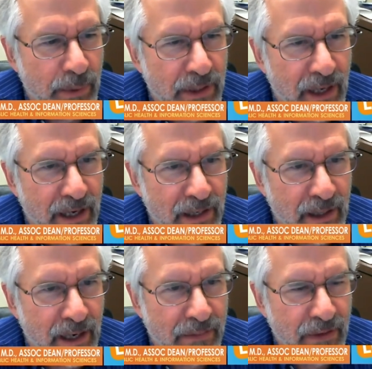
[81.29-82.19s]
But uh,
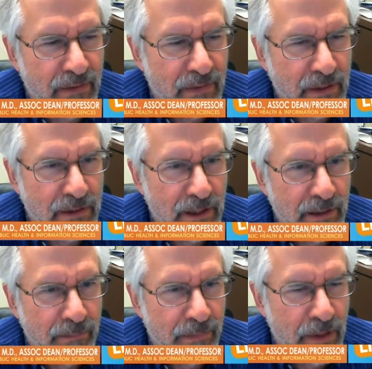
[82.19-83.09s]
I think that uh,
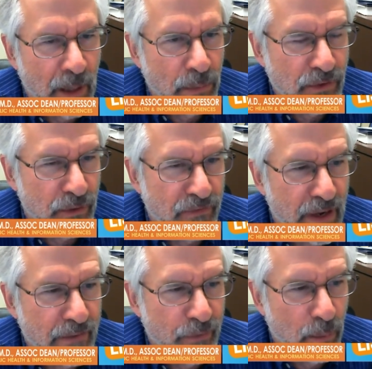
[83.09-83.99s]
the numbers are
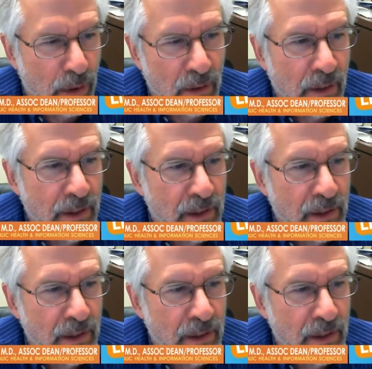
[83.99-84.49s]
favorable